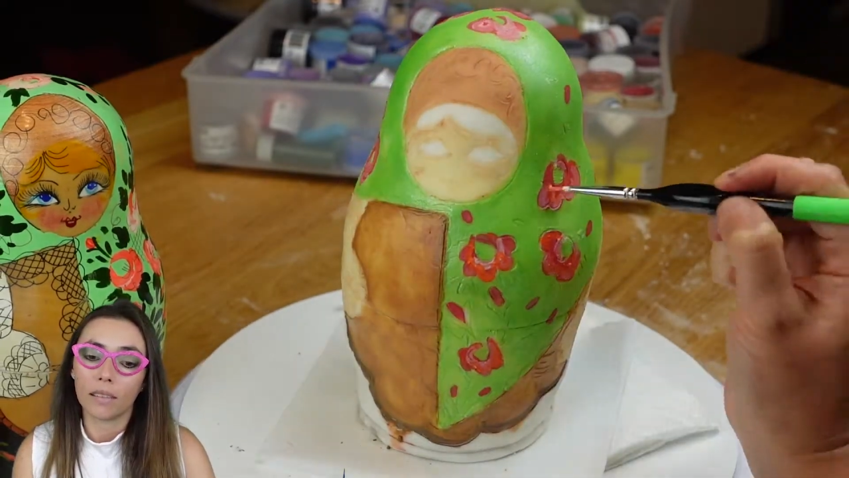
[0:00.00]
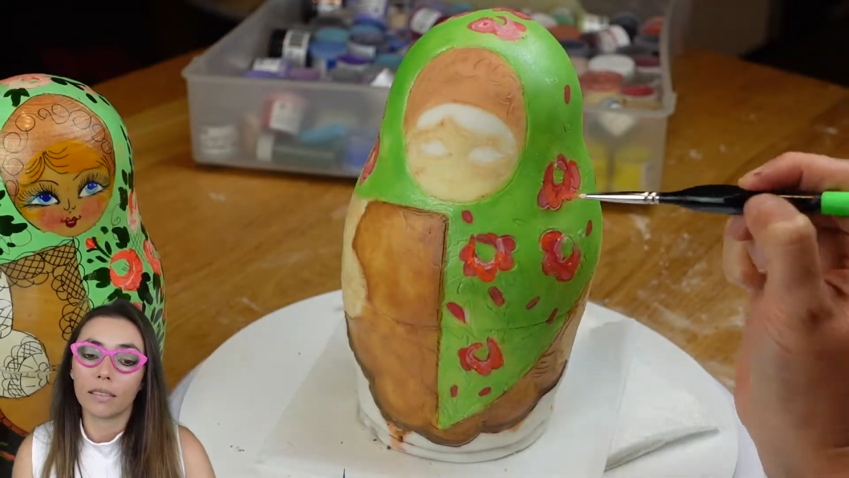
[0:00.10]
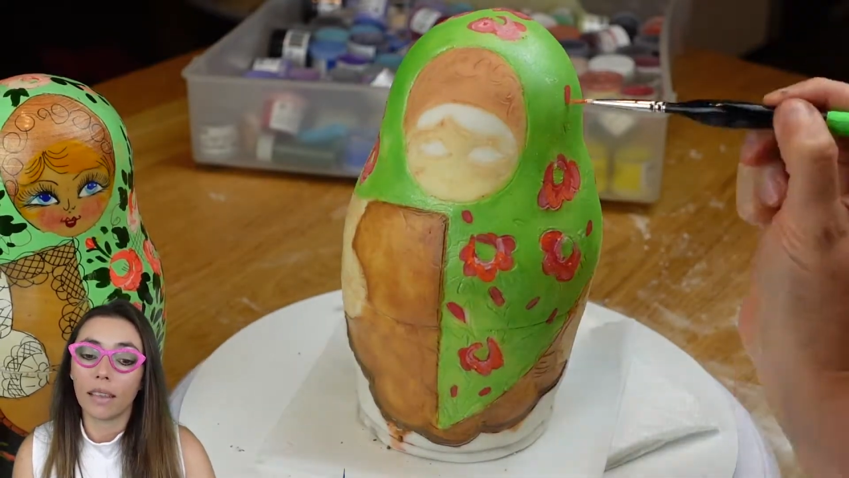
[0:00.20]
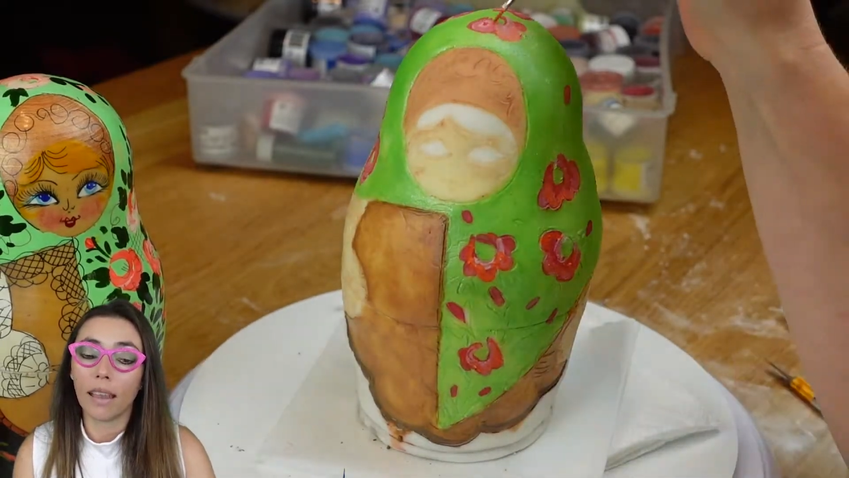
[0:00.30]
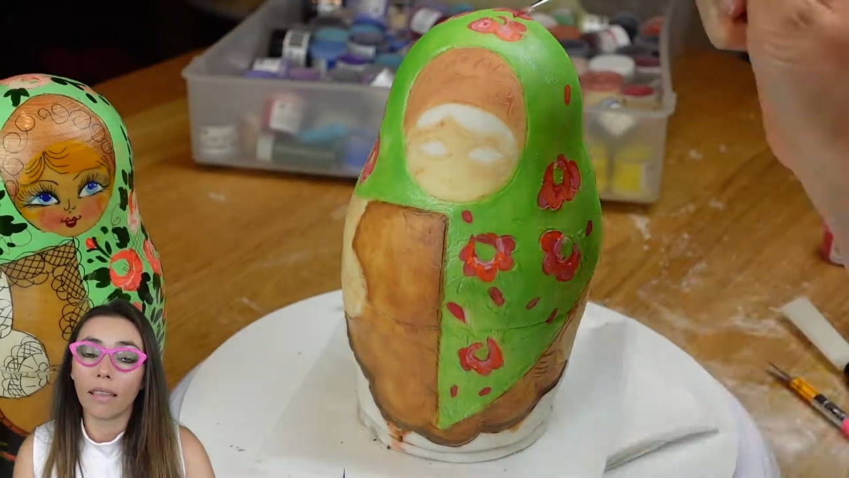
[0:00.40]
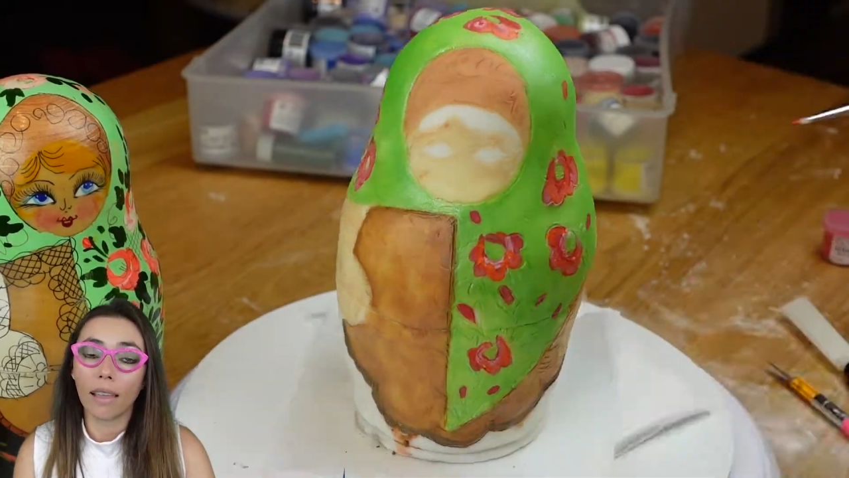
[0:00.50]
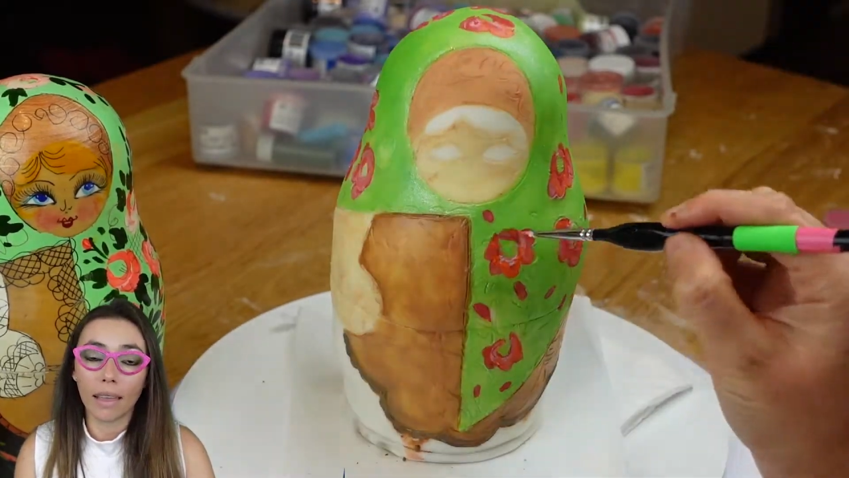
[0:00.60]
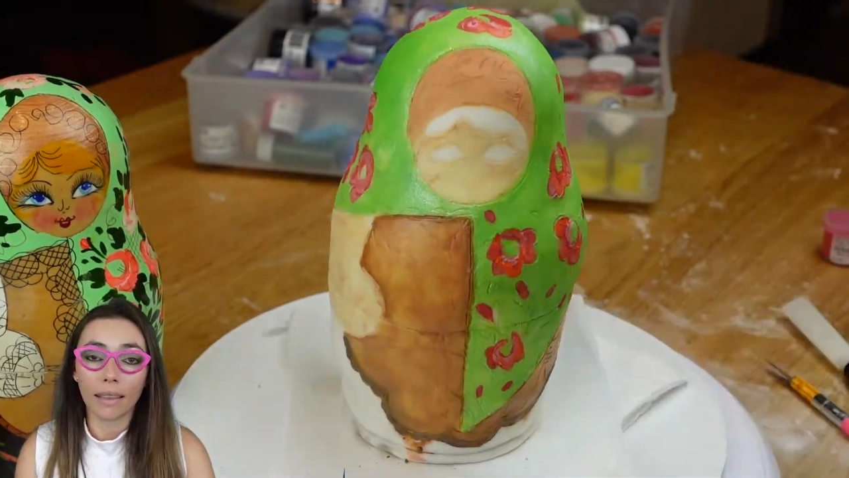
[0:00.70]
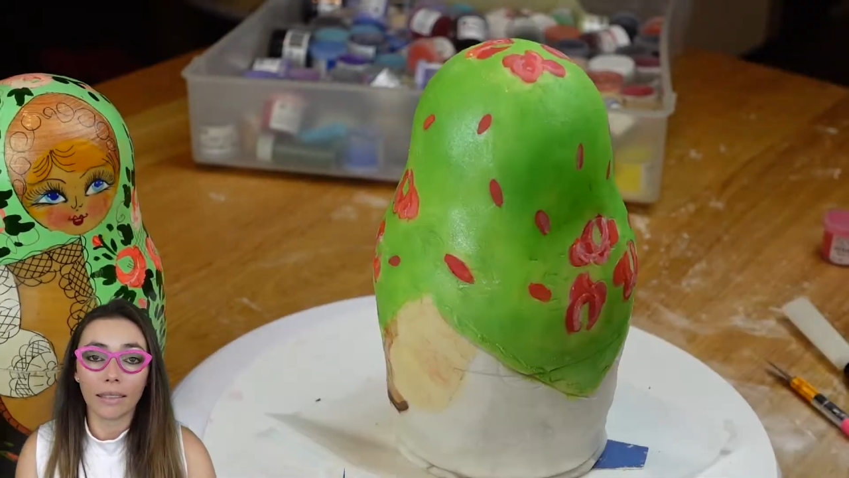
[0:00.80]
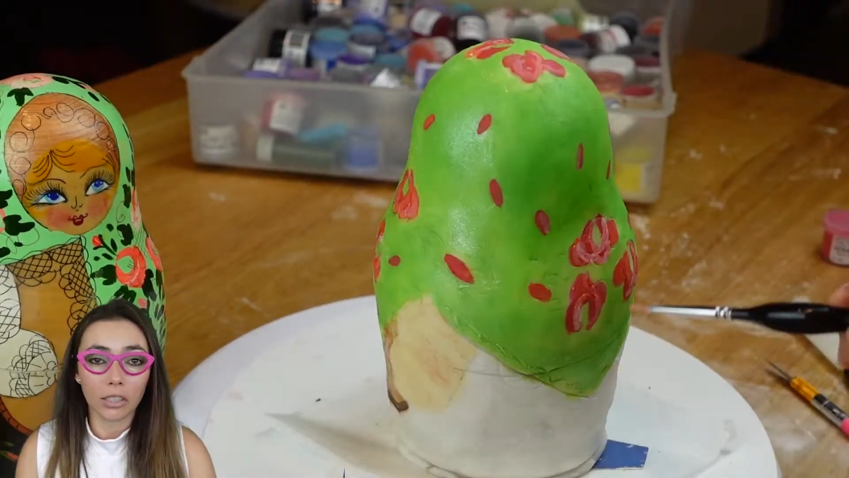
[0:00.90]
See,
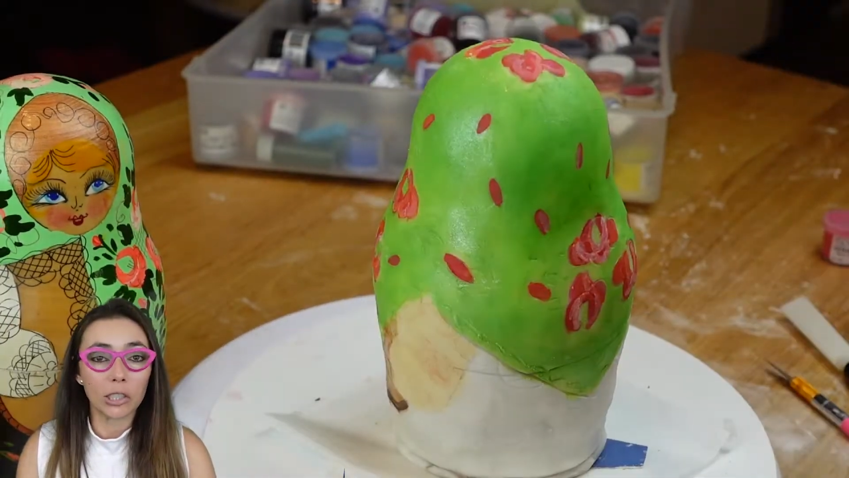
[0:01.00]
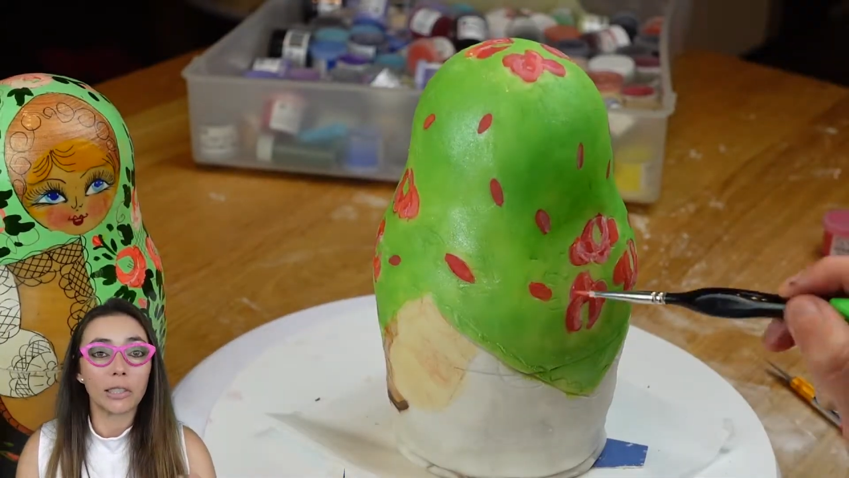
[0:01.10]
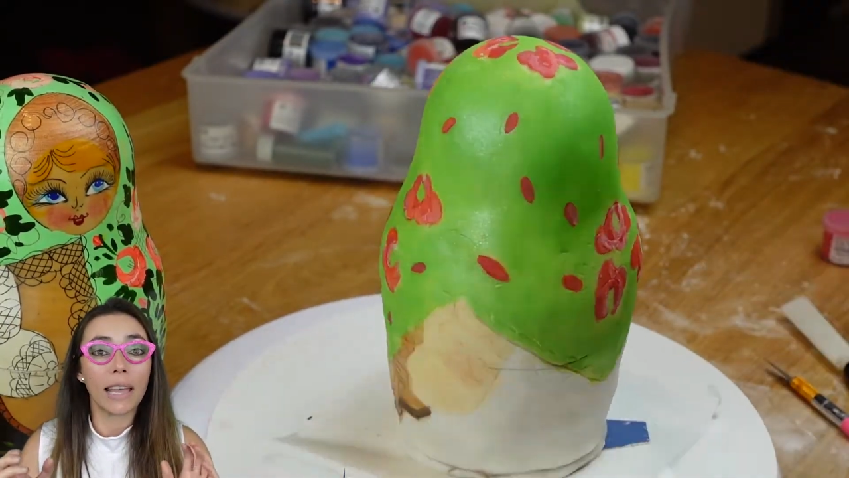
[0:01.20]
like just